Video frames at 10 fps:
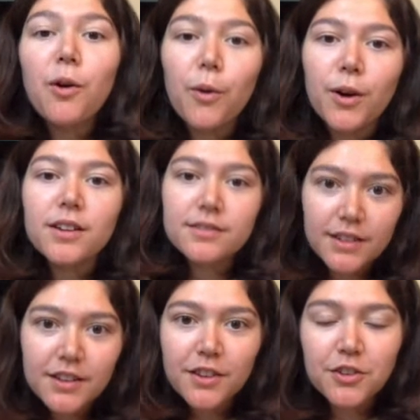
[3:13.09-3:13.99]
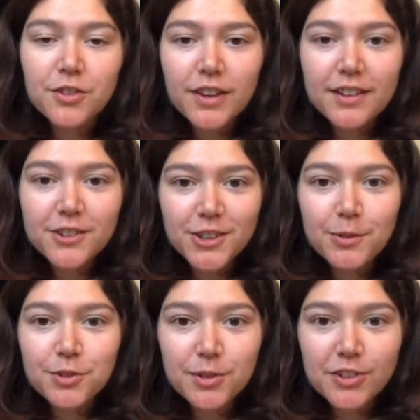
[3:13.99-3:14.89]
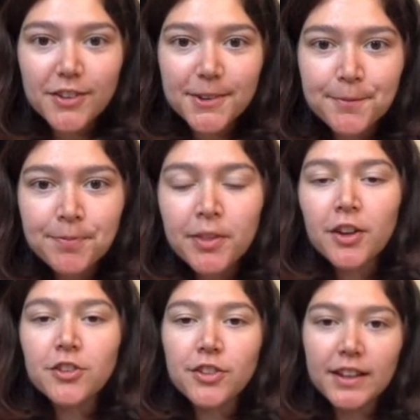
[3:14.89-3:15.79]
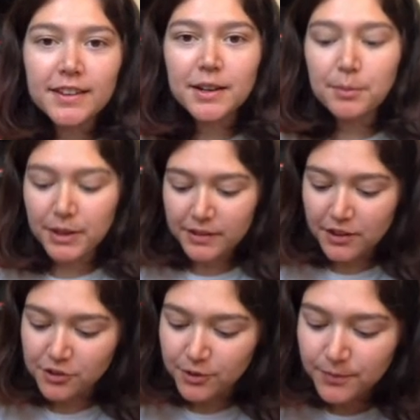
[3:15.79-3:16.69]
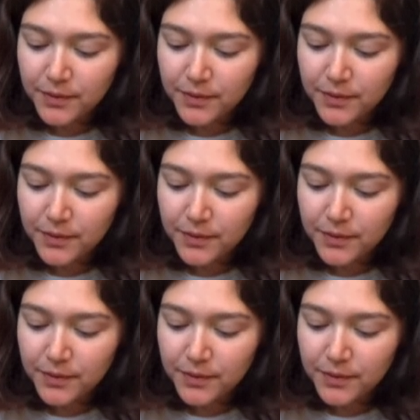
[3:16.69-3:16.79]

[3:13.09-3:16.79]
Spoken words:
or the two sides are equal to each other. So that's going to be essential.